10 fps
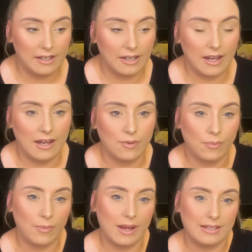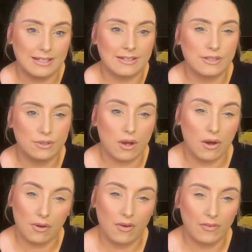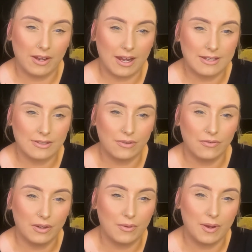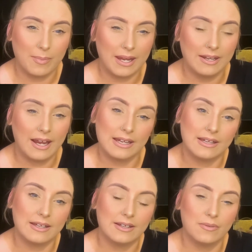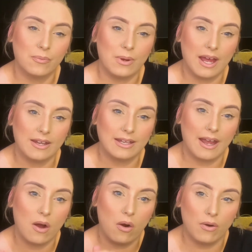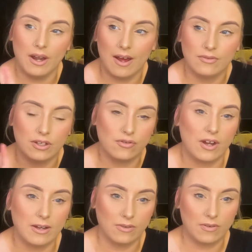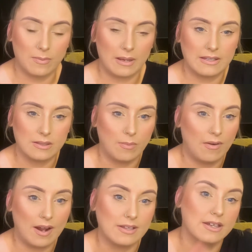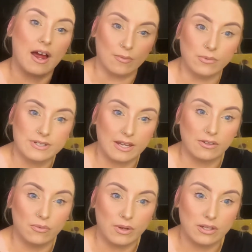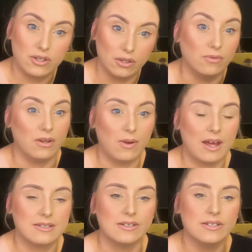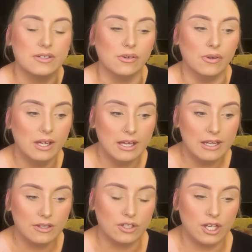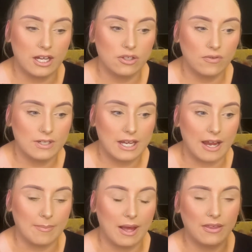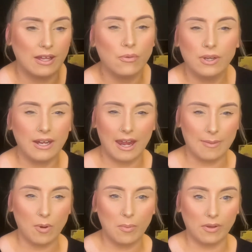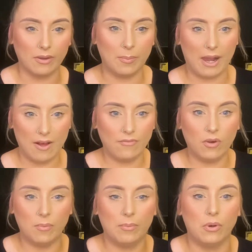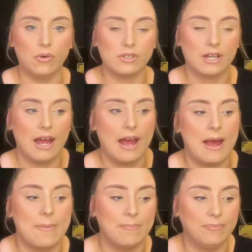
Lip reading: it didn't start off at Glasgow, if you know what I mean. Like, we had to get on after the train had already been somewhere else and was then going to Newcastle. So the changeover time, I think it only came up on the platform board, I